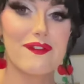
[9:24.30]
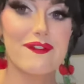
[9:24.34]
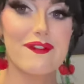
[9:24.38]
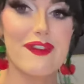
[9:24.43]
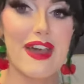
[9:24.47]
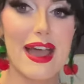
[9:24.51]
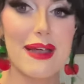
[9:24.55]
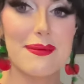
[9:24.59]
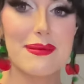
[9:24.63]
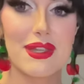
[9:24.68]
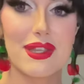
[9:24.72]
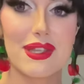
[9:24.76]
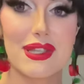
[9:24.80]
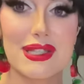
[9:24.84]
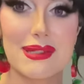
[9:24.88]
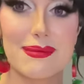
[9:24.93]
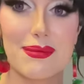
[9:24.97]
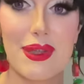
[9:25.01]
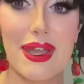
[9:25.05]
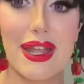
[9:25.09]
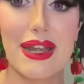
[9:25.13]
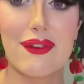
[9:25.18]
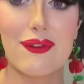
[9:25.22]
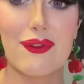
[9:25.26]
fabulous
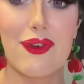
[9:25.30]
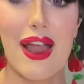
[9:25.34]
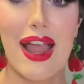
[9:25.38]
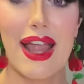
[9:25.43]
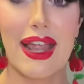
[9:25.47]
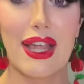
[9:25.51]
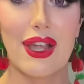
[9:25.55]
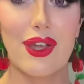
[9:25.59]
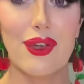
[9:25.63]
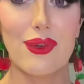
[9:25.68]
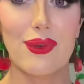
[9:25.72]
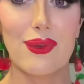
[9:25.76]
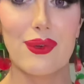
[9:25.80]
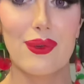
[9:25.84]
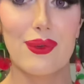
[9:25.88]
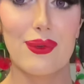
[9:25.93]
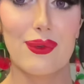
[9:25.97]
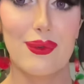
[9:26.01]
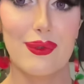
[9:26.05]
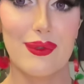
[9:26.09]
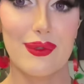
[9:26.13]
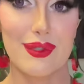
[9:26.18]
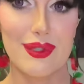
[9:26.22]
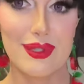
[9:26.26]
plate of
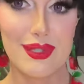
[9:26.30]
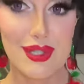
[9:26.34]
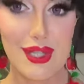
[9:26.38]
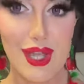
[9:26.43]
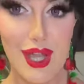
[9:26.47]
rangoons.